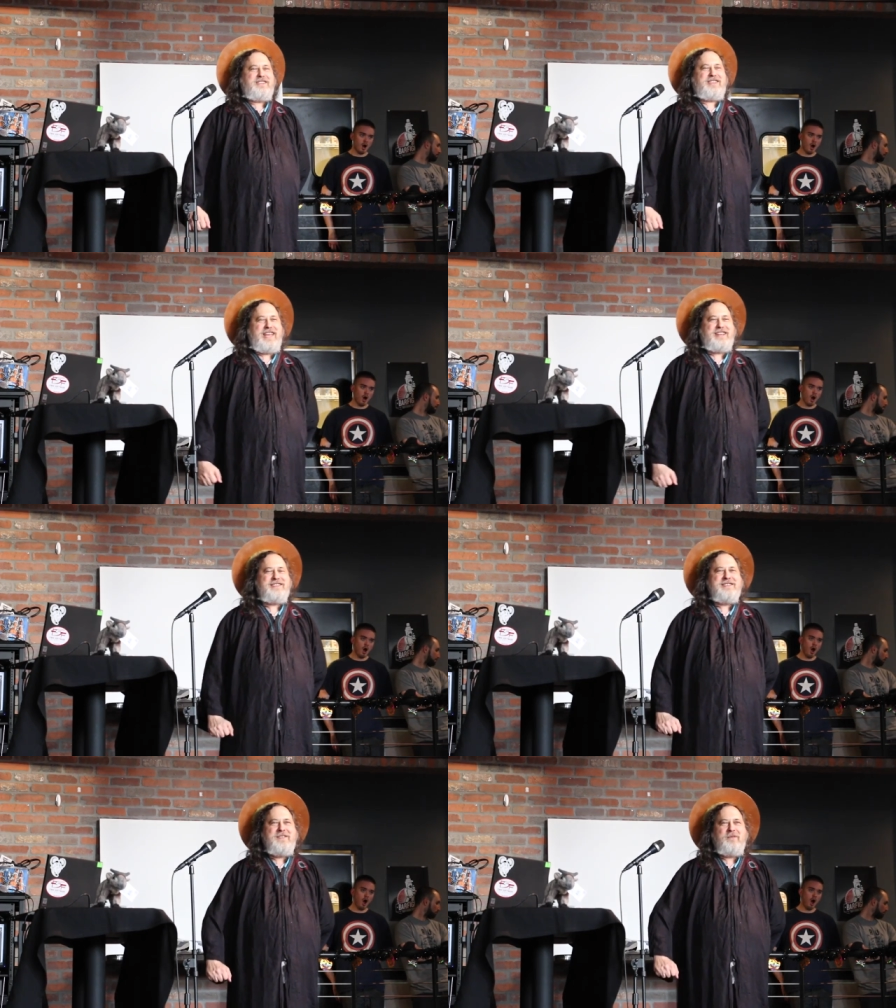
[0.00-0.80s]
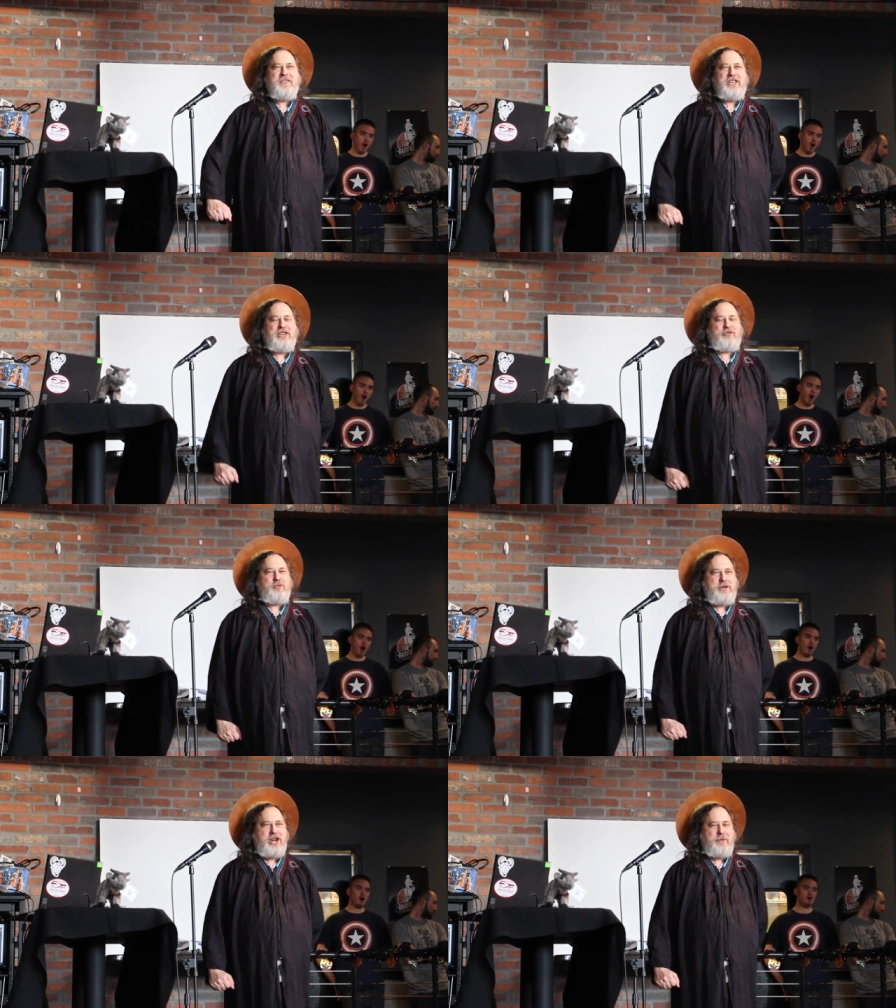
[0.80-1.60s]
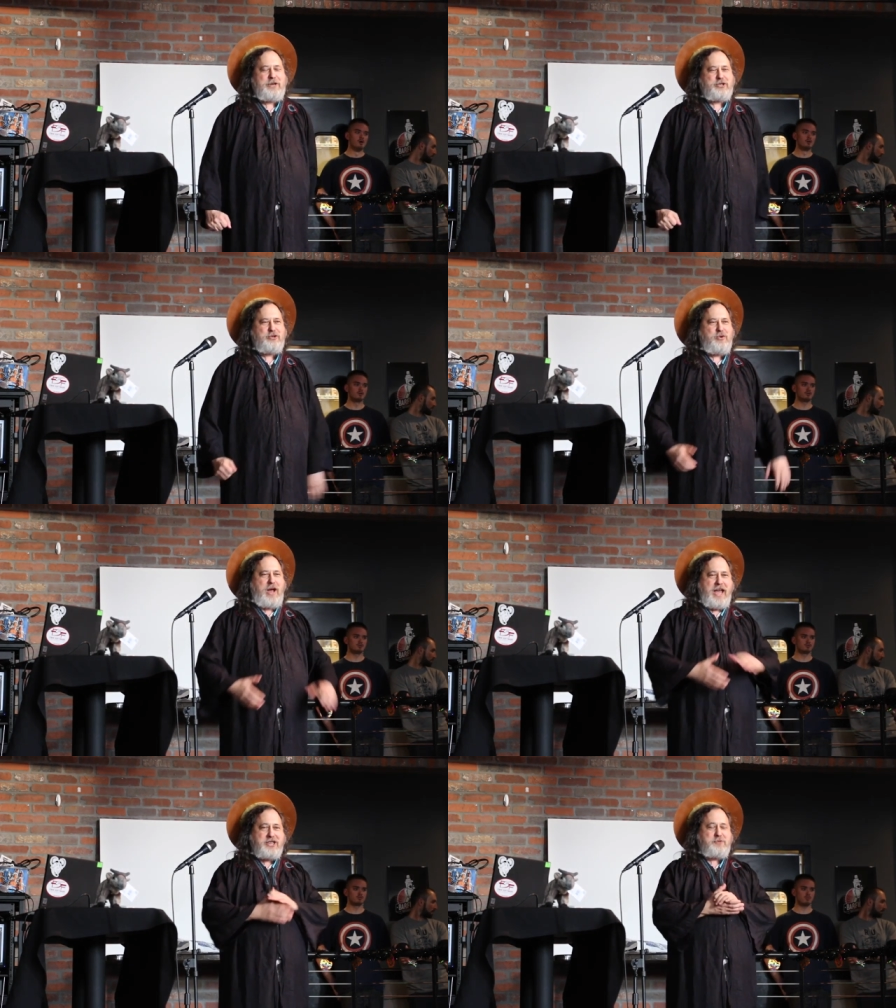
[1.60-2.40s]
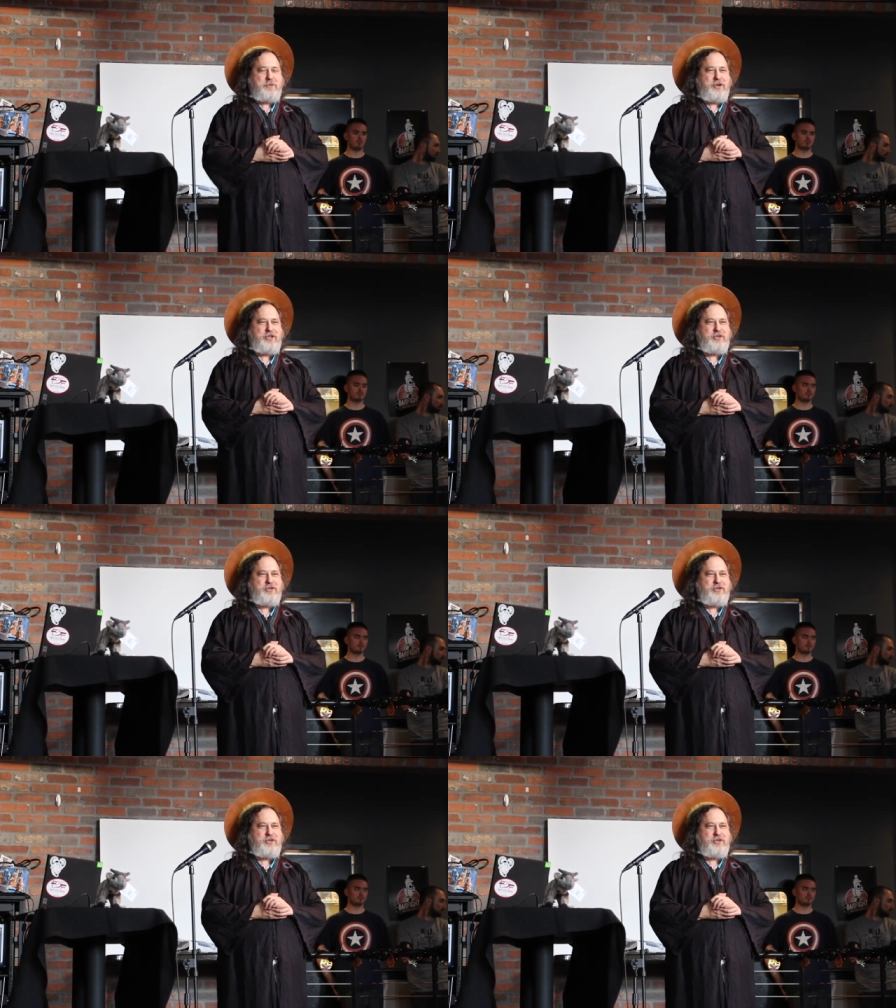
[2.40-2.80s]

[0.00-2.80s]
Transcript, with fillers: then, if you become a true expert,